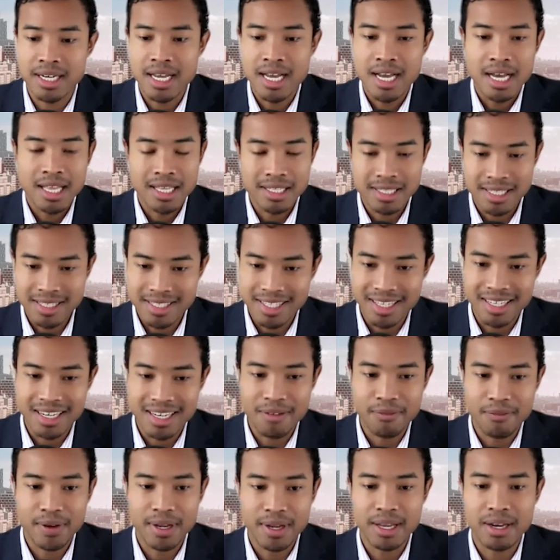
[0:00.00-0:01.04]
This is
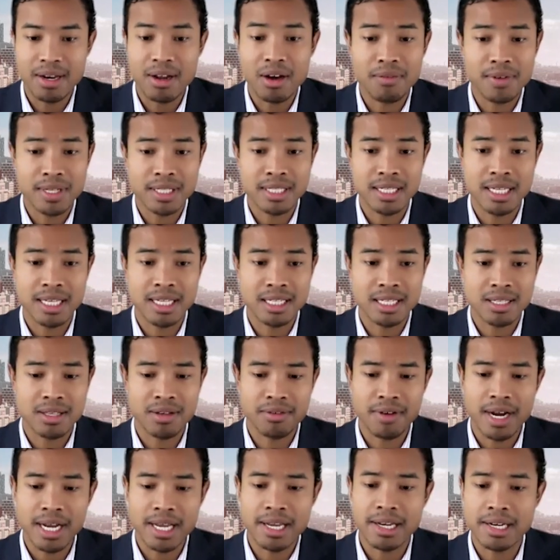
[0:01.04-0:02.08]
significant. Obviously, it's the
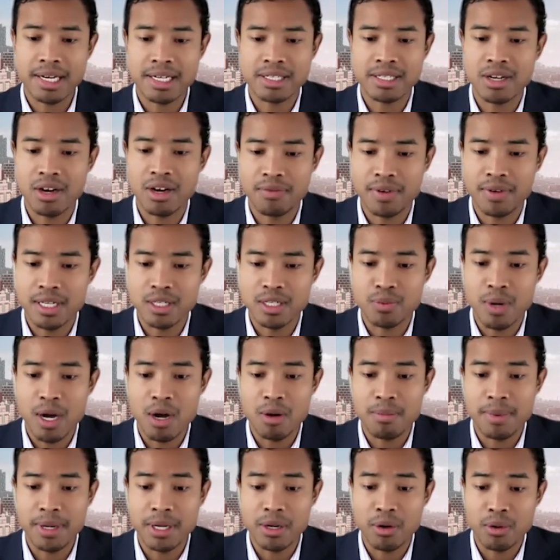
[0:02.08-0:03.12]
recognition of it as well,
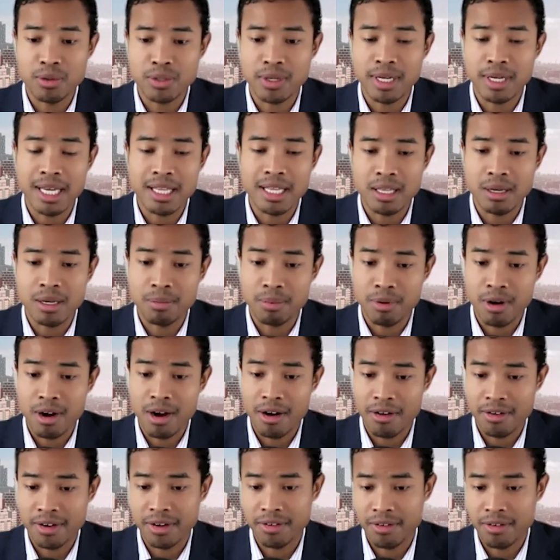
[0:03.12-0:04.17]
but you also get the
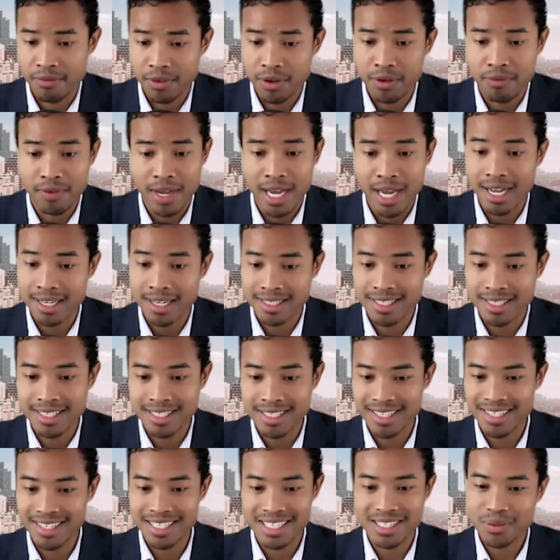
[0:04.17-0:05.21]
priority review vouchers. So
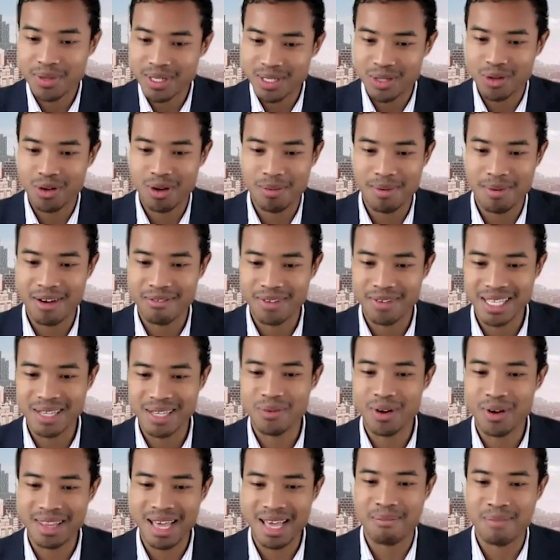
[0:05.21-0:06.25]
did you want to talk about really what
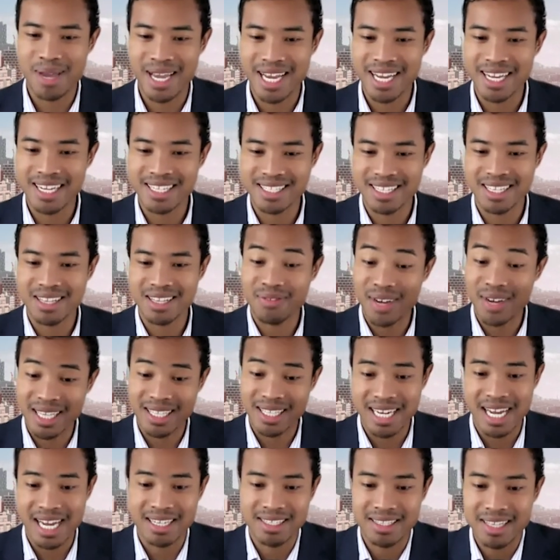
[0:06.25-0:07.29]
that means and the
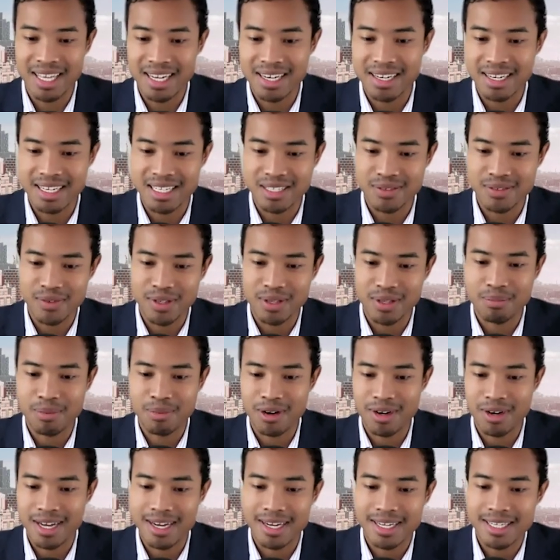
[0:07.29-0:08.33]
validation that it is for the
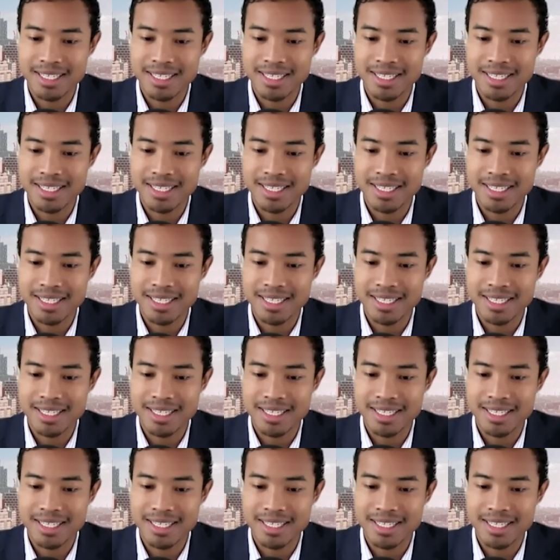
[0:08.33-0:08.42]
product?